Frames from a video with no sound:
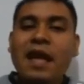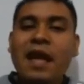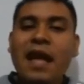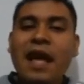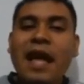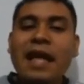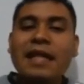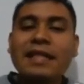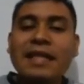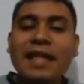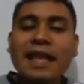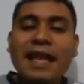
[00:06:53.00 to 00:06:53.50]

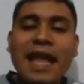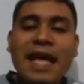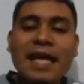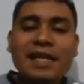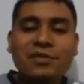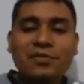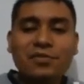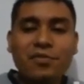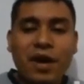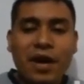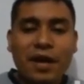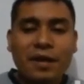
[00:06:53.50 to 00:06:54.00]
And the
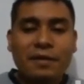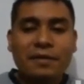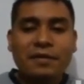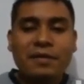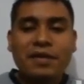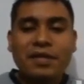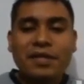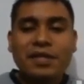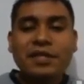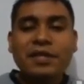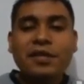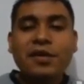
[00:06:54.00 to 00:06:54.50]
last one
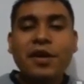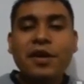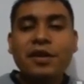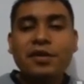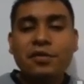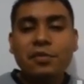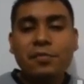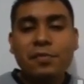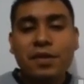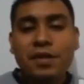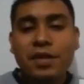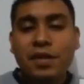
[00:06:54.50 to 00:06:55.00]
is going
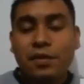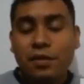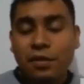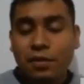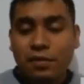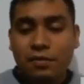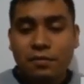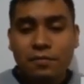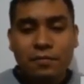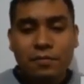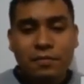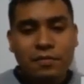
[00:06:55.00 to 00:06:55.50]
to be the
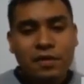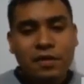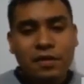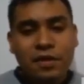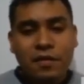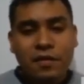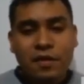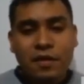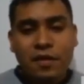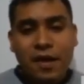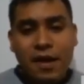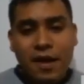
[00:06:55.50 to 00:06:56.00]
doll.
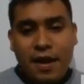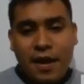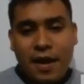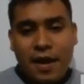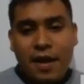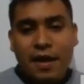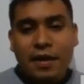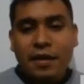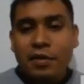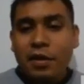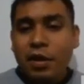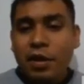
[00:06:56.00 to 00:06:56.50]

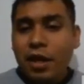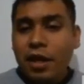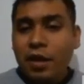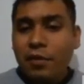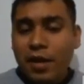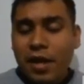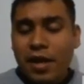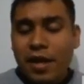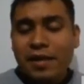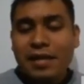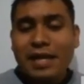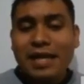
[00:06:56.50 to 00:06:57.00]
And I'm going to
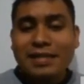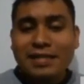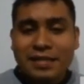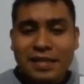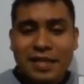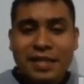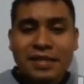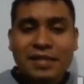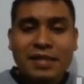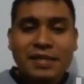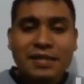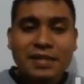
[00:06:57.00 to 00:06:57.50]
write a
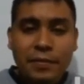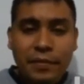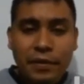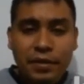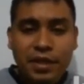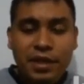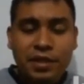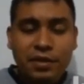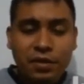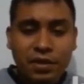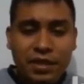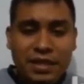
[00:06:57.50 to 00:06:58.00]
sentence about
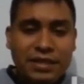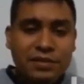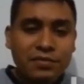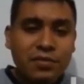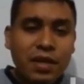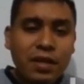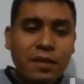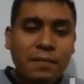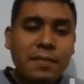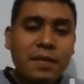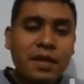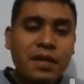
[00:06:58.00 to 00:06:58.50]
the doll as
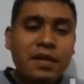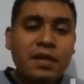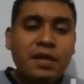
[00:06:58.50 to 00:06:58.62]
well.